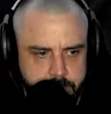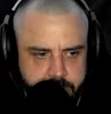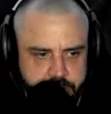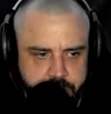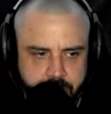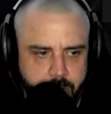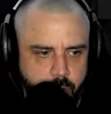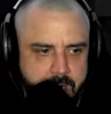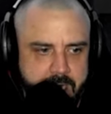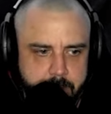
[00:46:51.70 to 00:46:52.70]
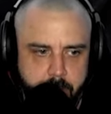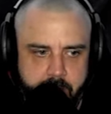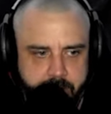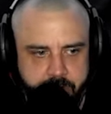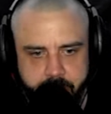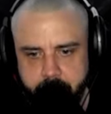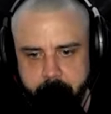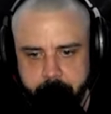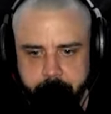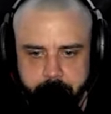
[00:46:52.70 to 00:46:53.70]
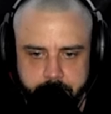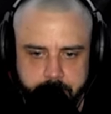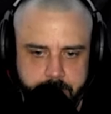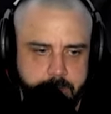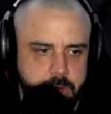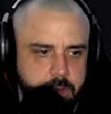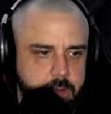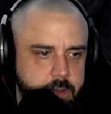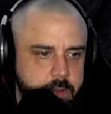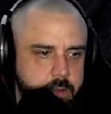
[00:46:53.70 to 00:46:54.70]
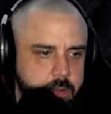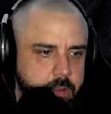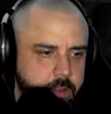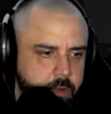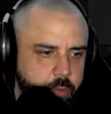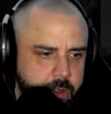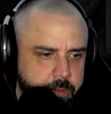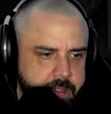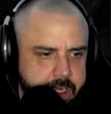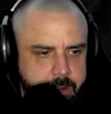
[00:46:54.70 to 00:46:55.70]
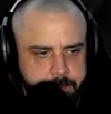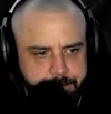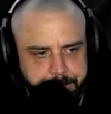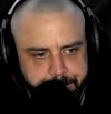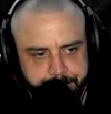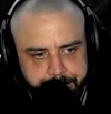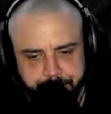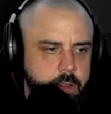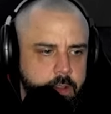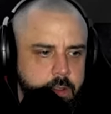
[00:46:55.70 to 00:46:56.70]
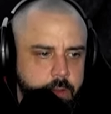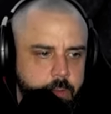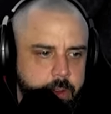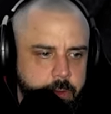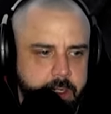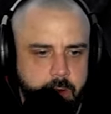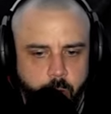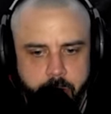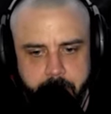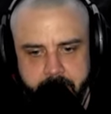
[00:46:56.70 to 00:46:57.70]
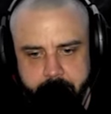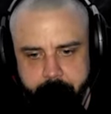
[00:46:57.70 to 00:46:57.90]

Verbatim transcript: It's just going to rain bricks in here. Because we don't care. We don't care one bit.